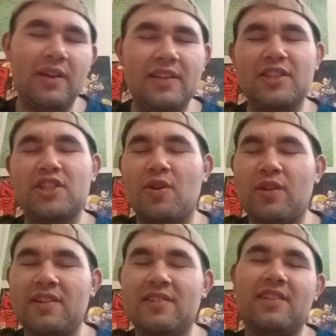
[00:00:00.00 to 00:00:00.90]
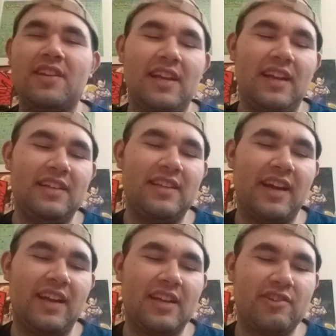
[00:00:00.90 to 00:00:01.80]
But it's a shonen.
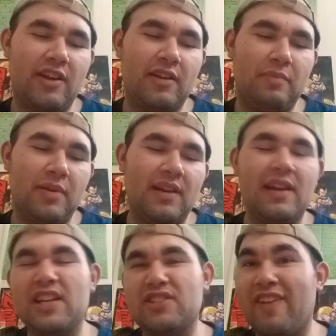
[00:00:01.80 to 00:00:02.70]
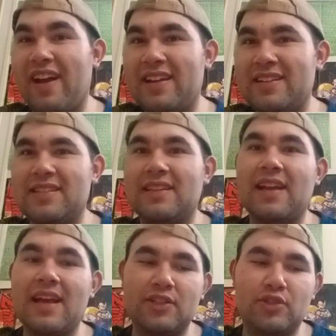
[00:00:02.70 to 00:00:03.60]
They're gonna try to put less violence
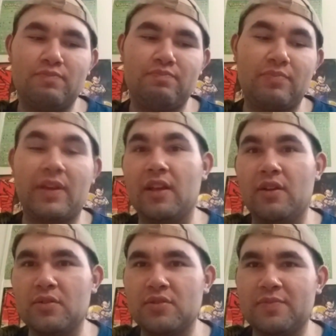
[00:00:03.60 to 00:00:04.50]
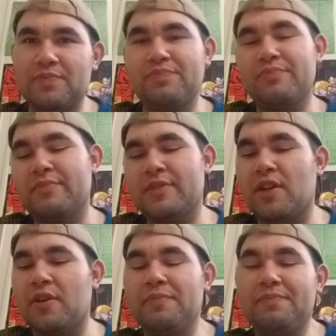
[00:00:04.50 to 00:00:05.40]
and less kills.
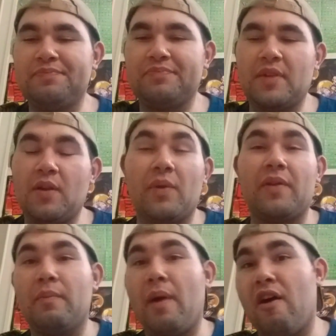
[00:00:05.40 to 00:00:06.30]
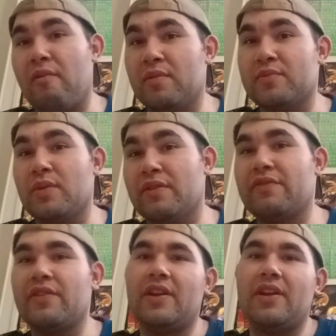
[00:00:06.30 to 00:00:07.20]
So one of the problems
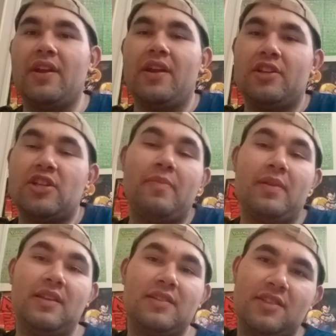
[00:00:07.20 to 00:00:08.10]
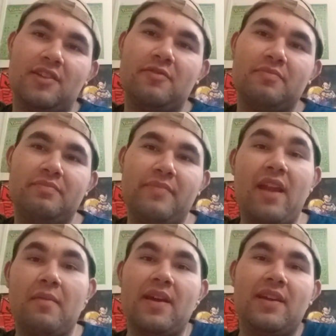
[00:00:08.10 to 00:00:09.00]
with Japanese
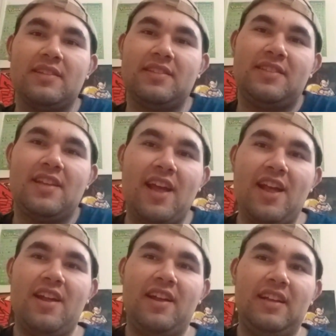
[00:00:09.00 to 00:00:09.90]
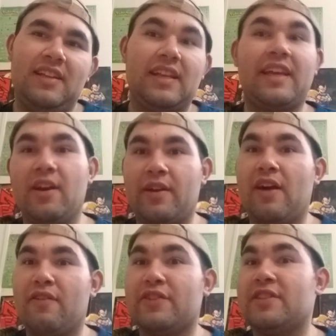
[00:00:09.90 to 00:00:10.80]
anime is the kill
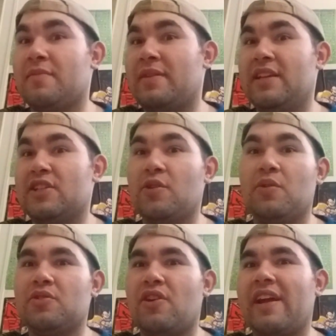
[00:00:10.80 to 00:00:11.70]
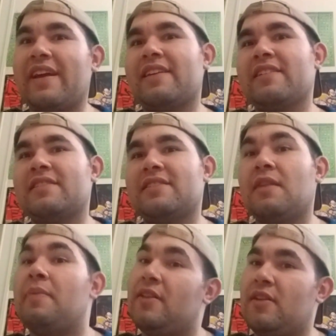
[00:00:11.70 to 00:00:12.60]
count for some of these shows are, like,
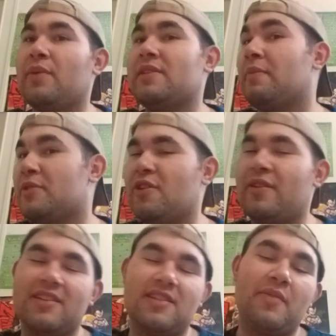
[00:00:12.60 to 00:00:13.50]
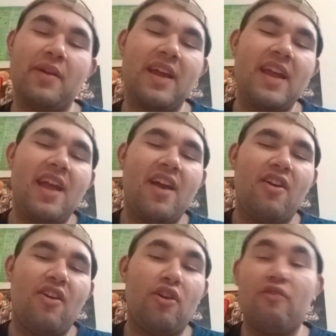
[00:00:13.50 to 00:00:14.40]
depending on what type of show it is anyway,
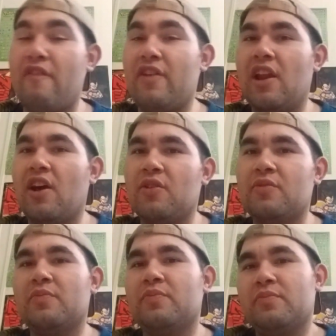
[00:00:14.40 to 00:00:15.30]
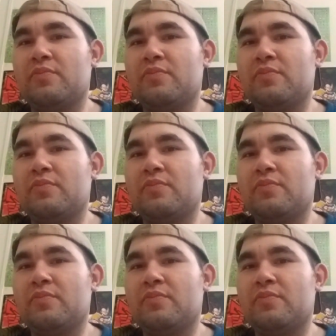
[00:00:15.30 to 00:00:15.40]
are very low.